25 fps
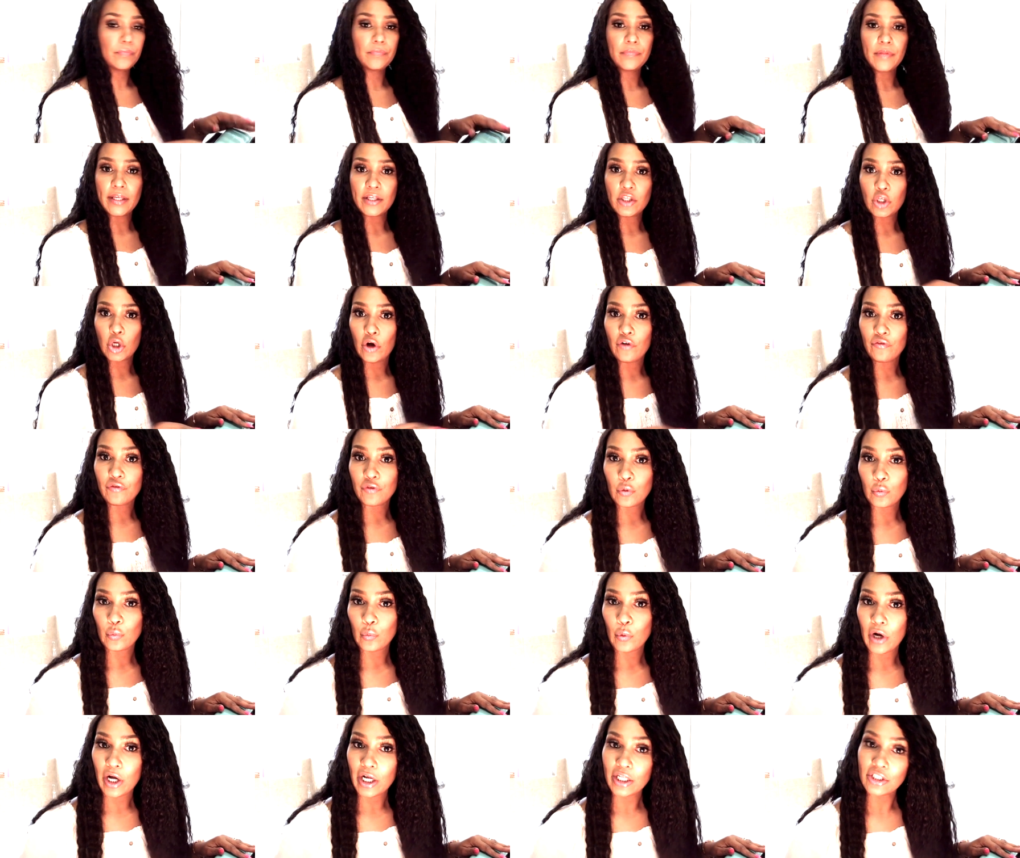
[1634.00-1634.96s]
thank y'all for
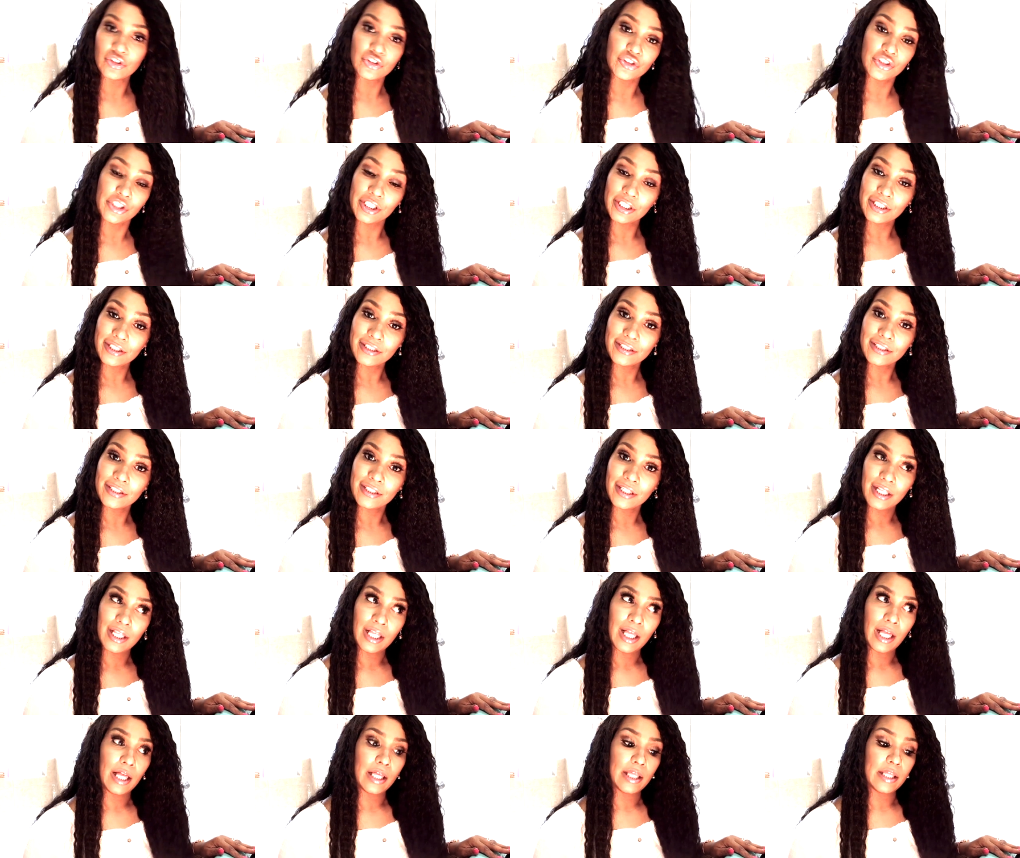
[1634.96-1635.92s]
watching.
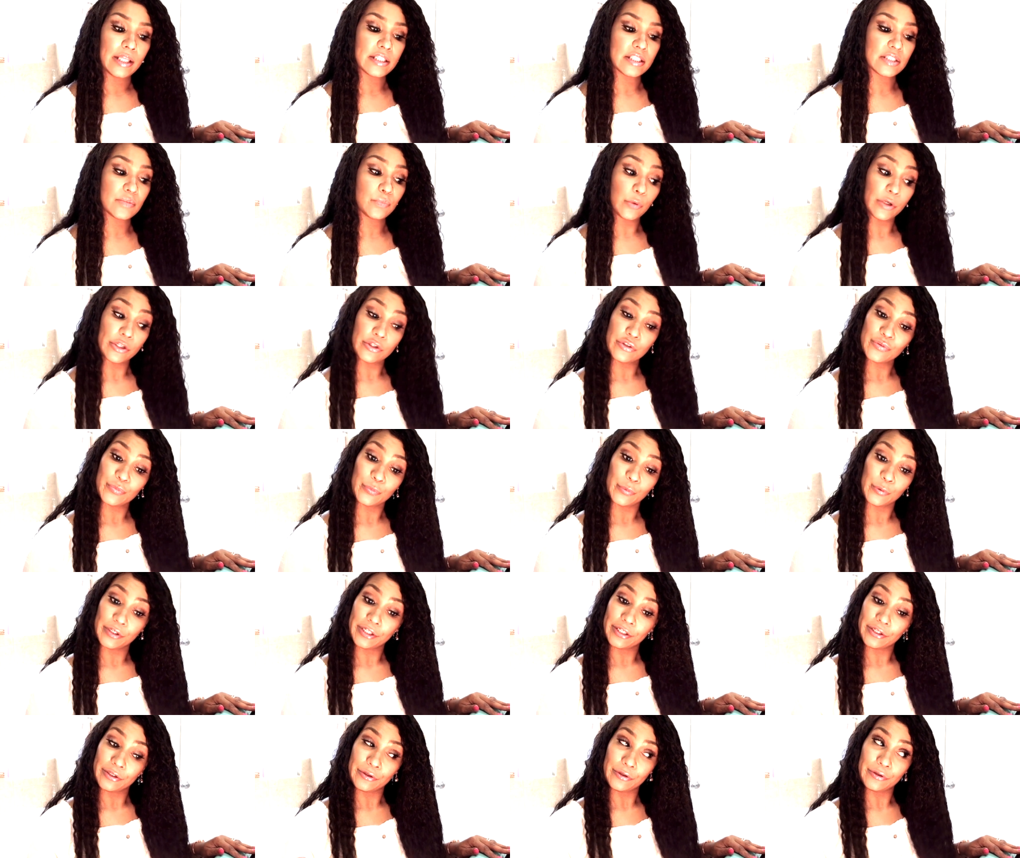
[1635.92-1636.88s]
Sprinkle,
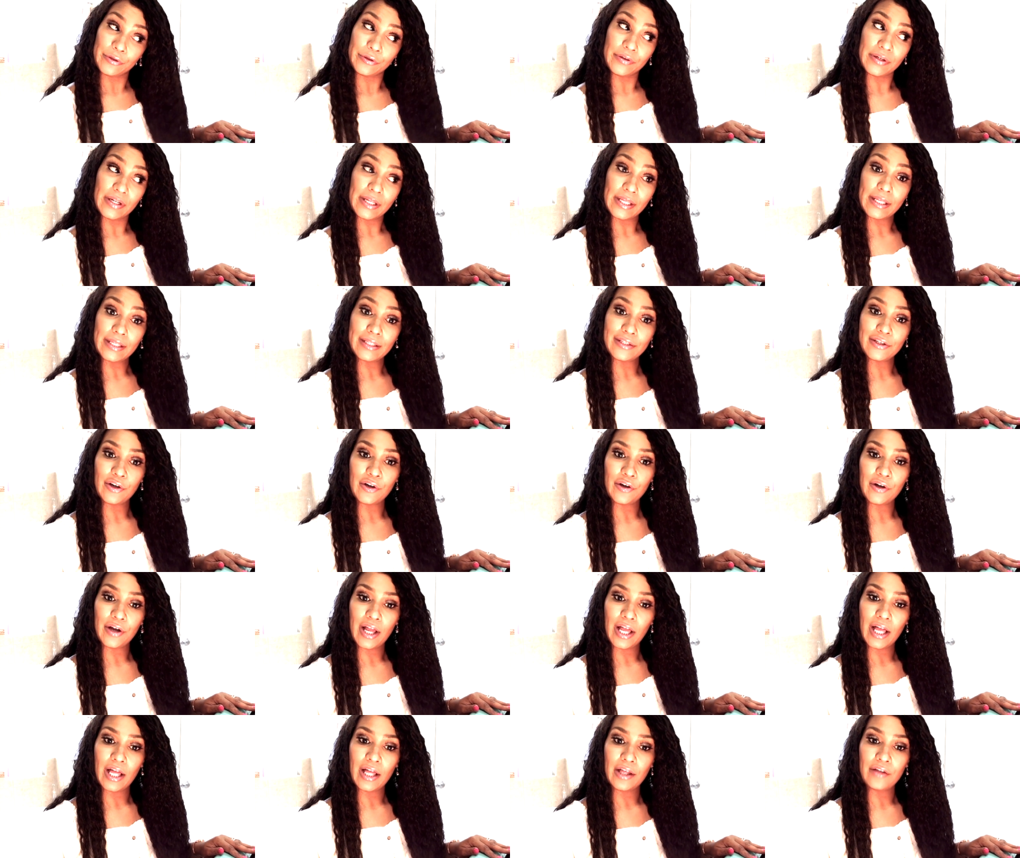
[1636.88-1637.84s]
sprinkle, and y'all
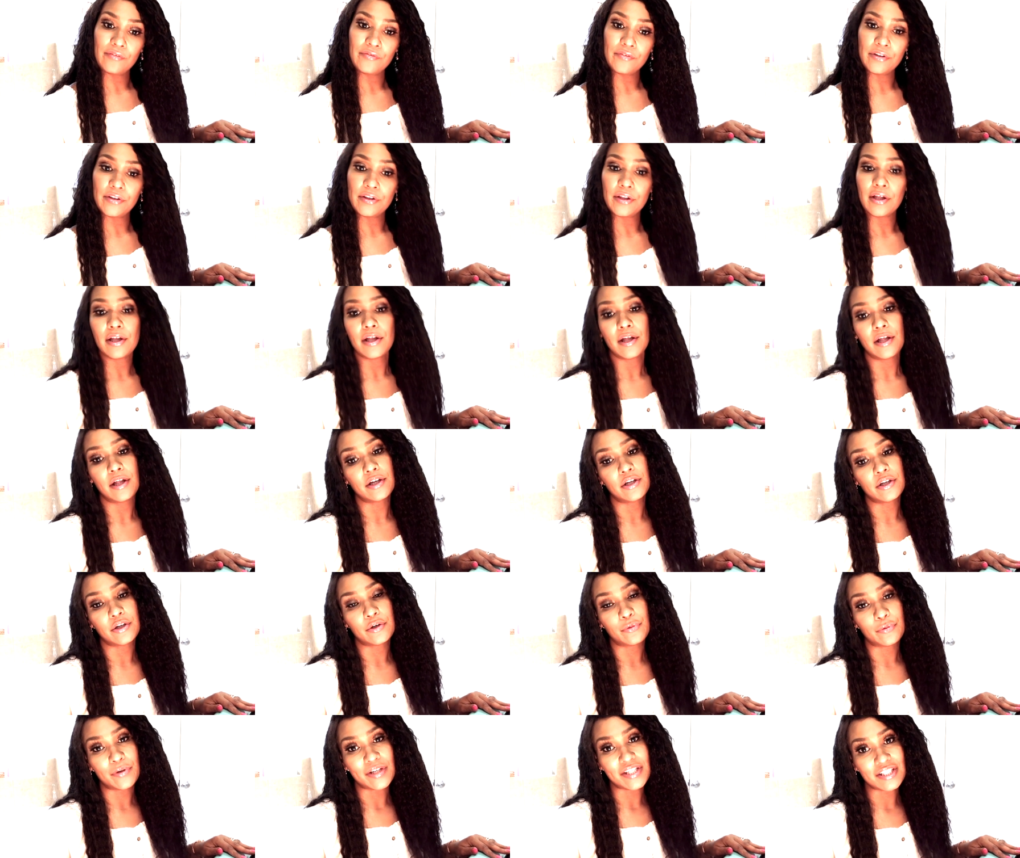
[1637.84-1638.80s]
have a
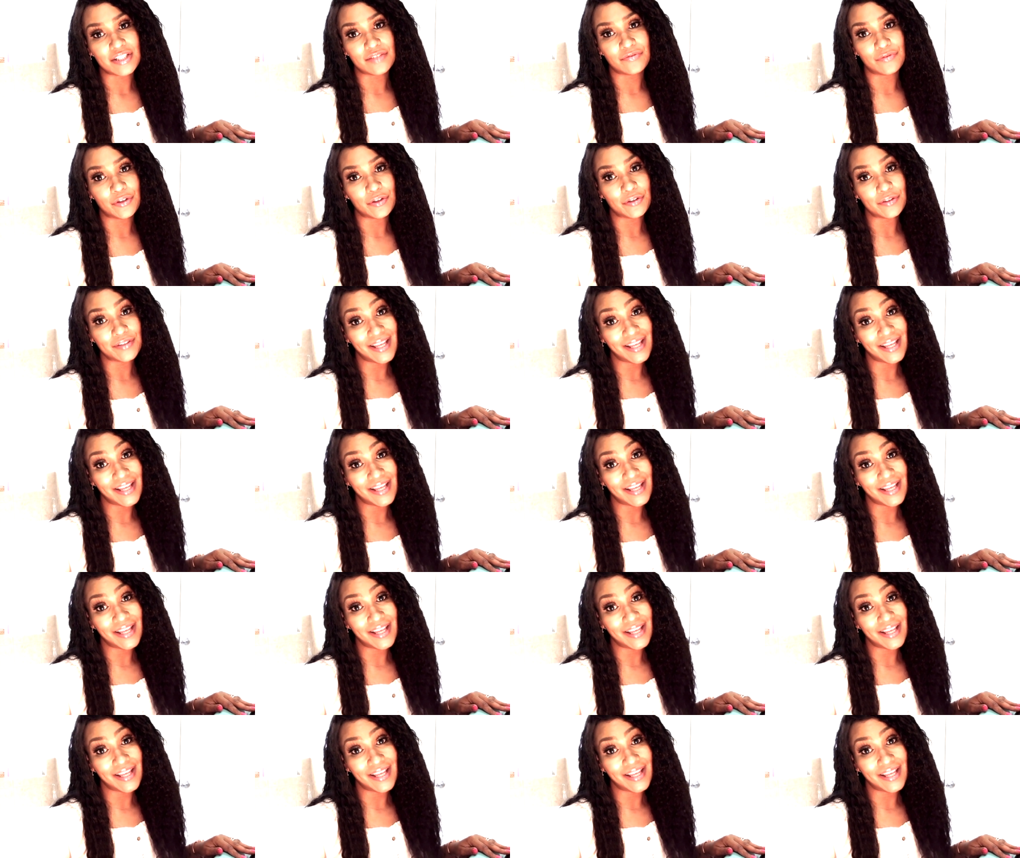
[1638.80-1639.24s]
good rest of your